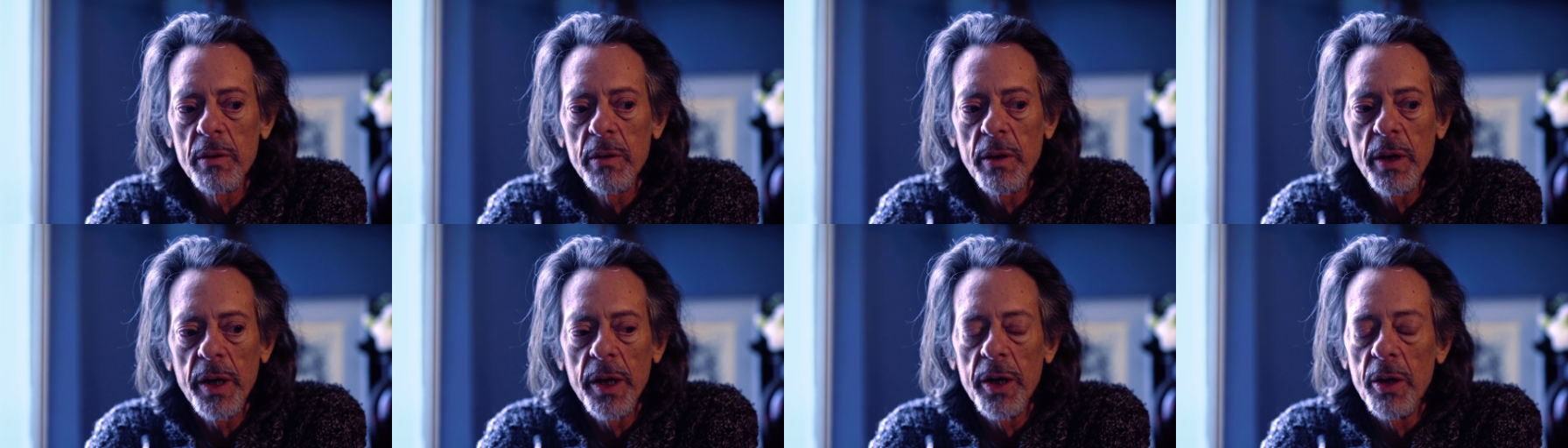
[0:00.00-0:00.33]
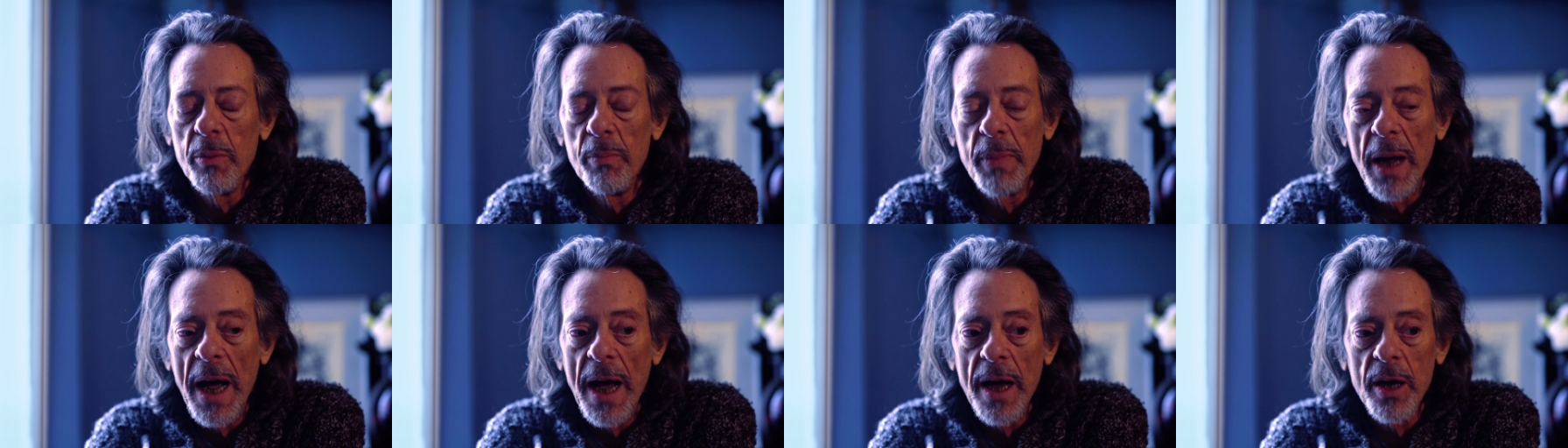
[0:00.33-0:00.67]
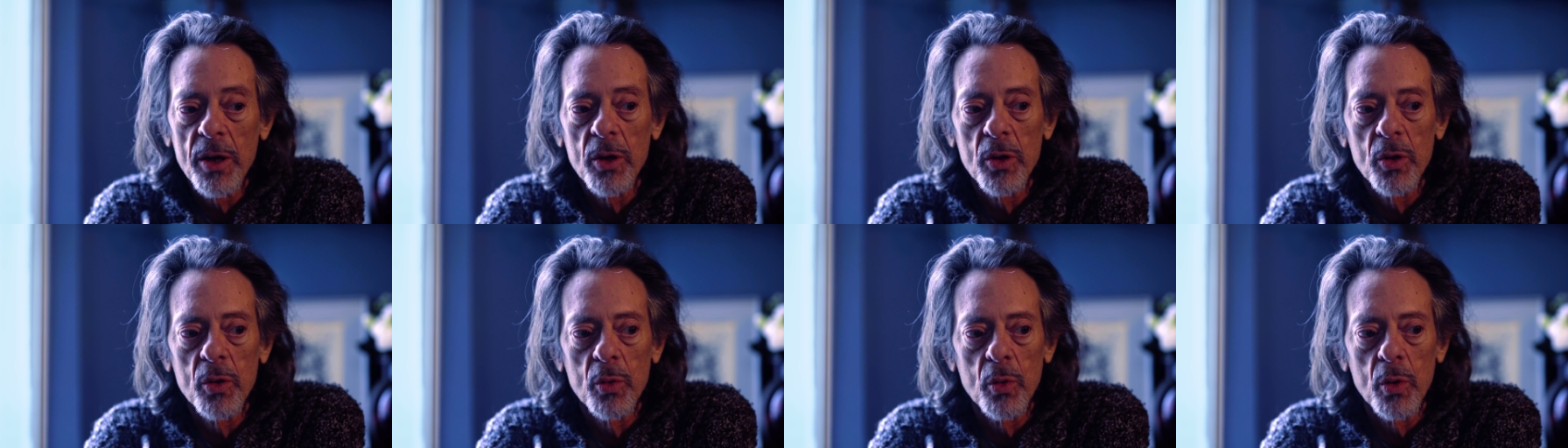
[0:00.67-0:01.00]
in a
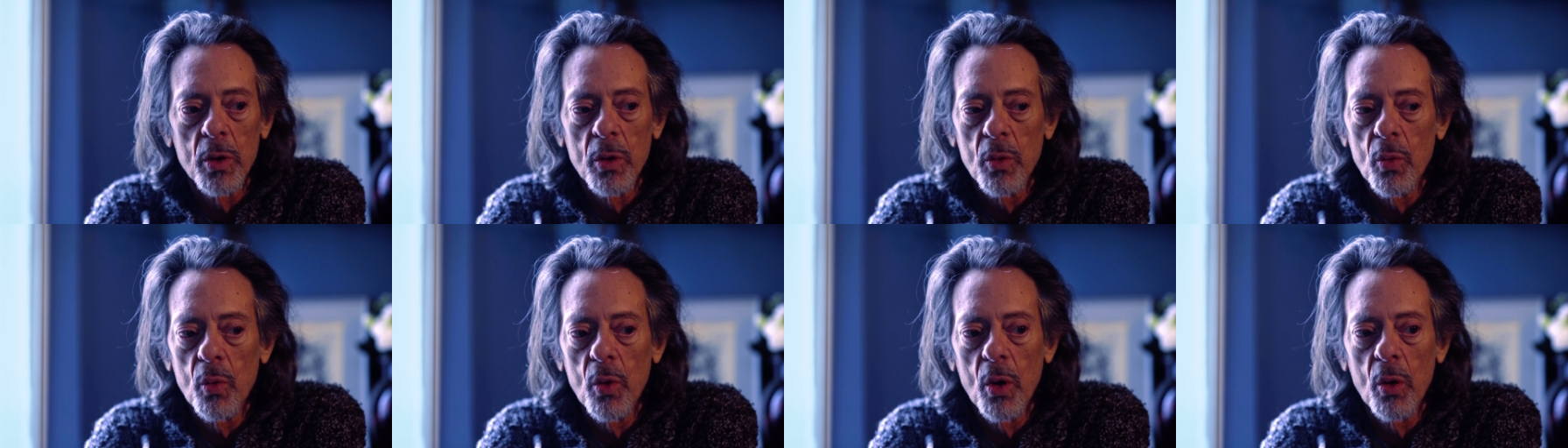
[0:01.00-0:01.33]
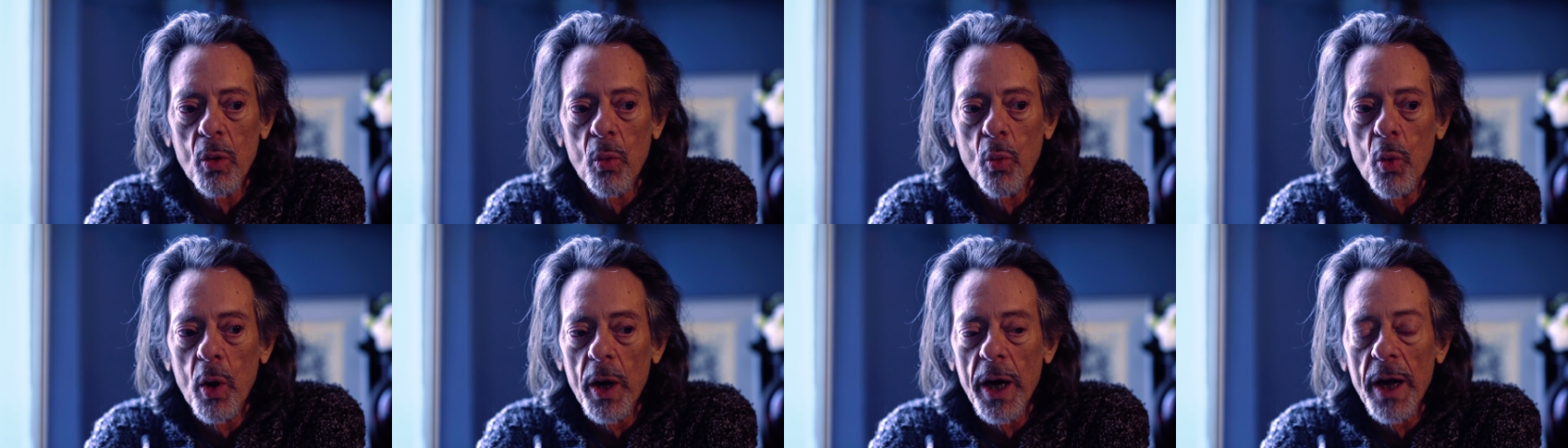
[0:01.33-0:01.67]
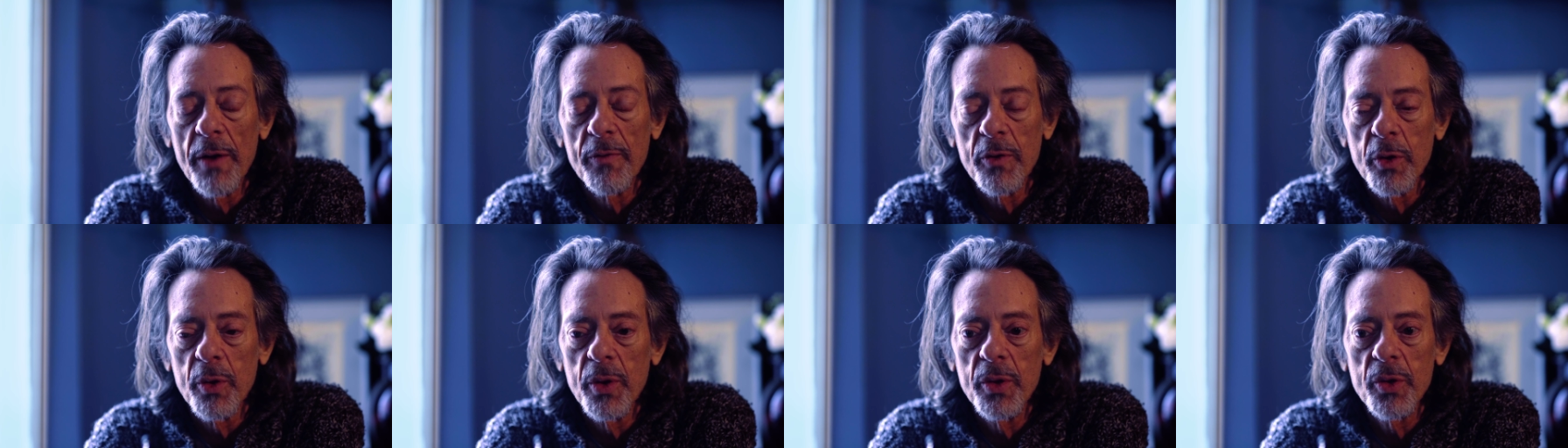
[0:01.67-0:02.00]
battle or or
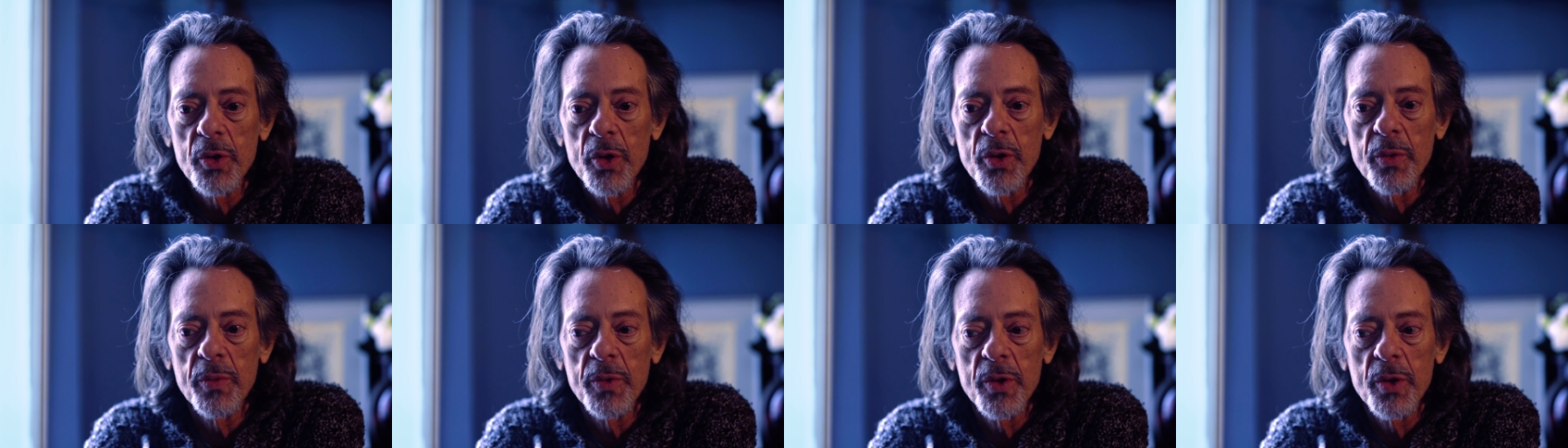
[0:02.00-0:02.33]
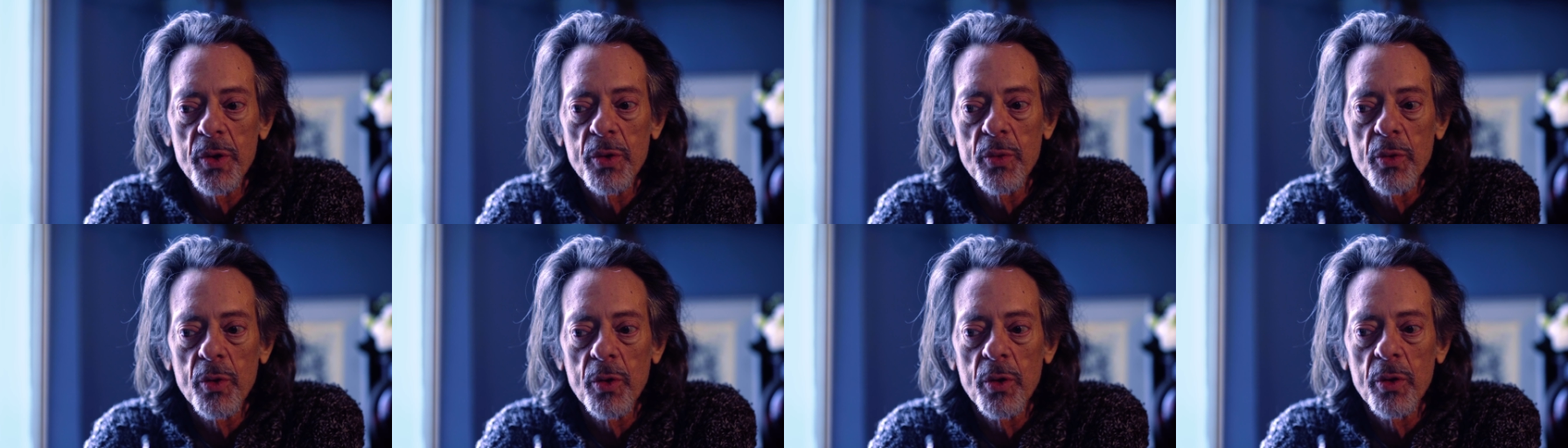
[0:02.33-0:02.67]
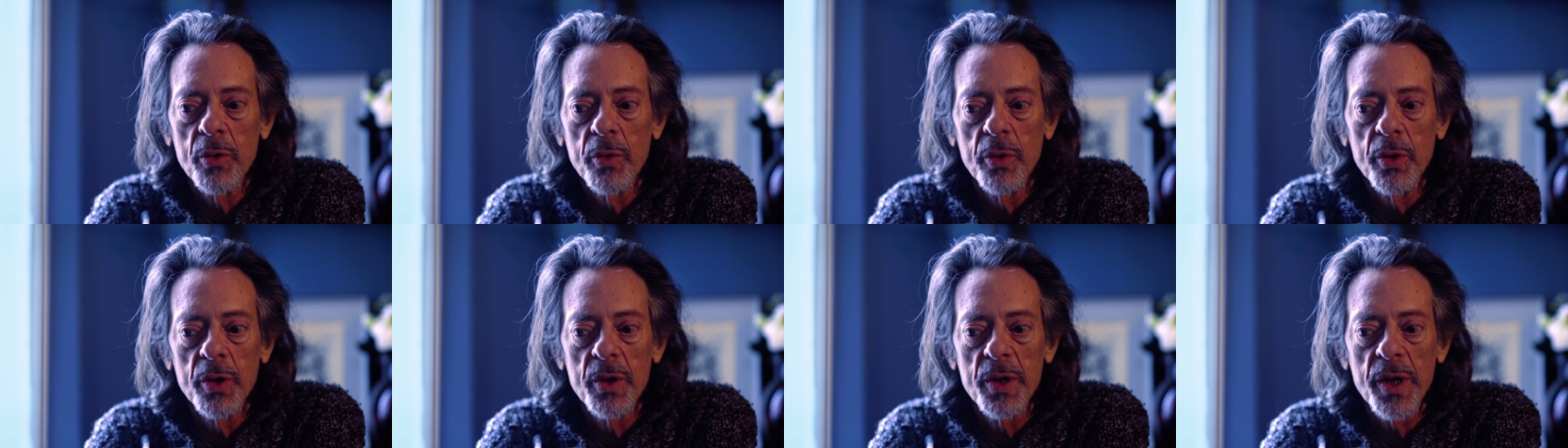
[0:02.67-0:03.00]
whatever to to
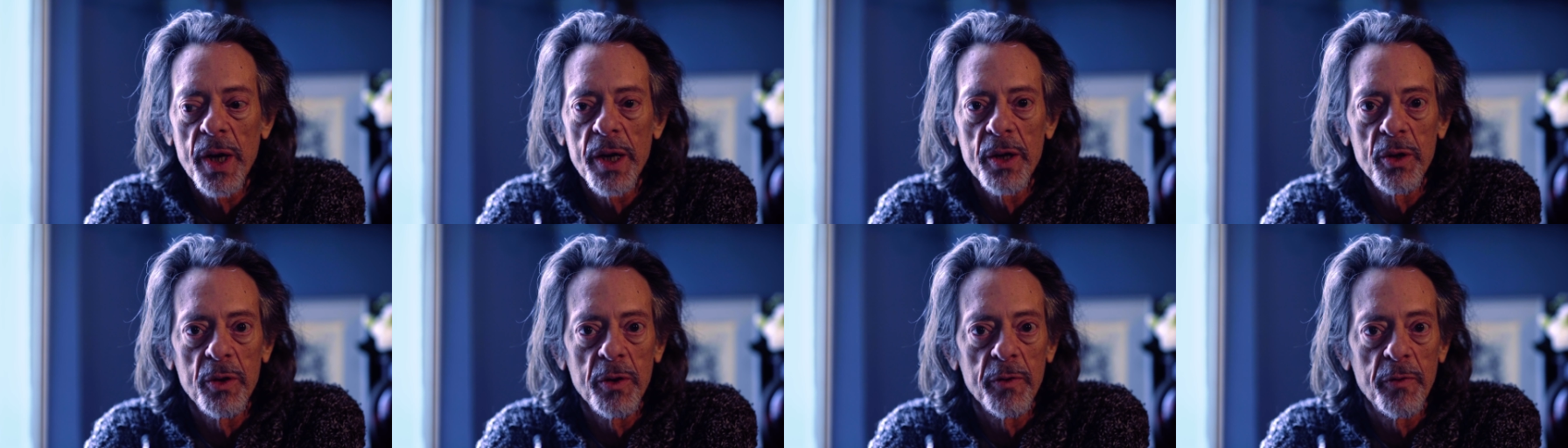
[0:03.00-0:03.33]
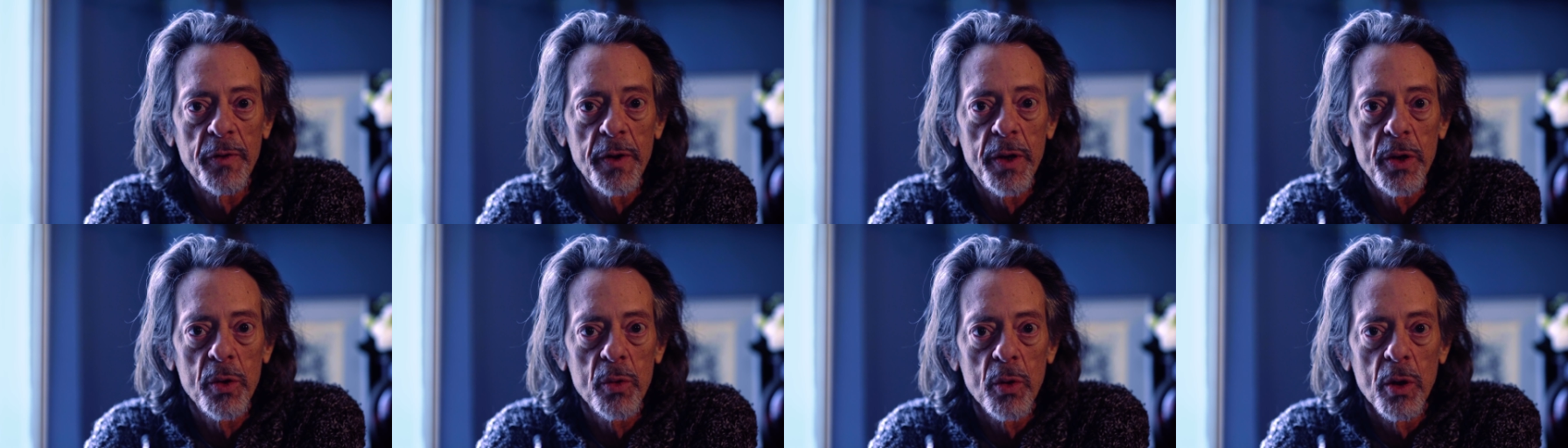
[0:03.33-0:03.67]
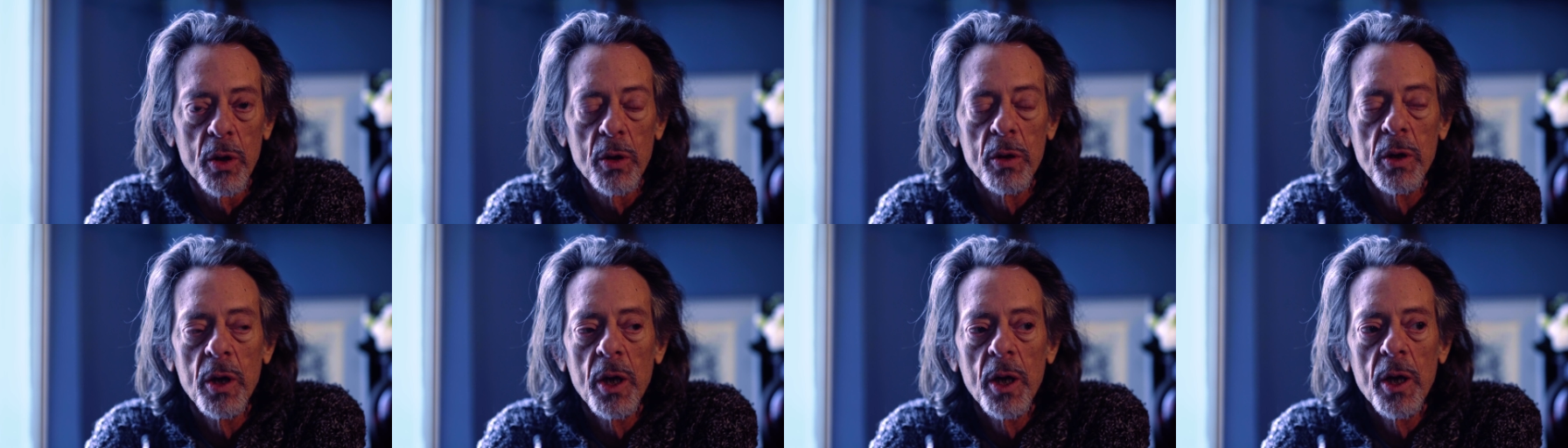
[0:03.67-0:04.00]
earn the title of
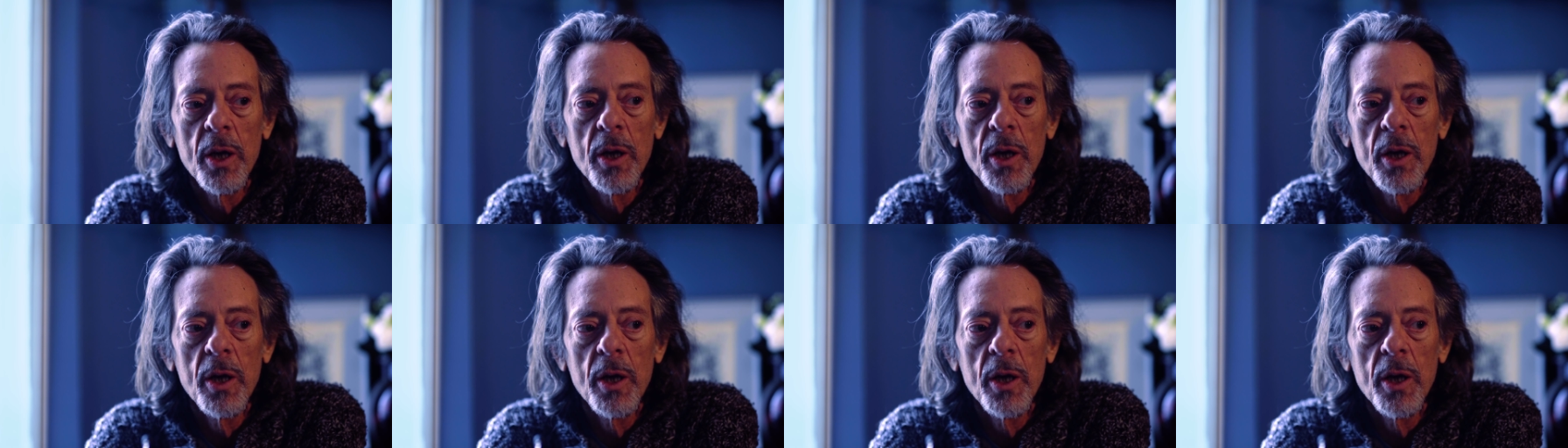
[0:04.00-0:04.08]
hero.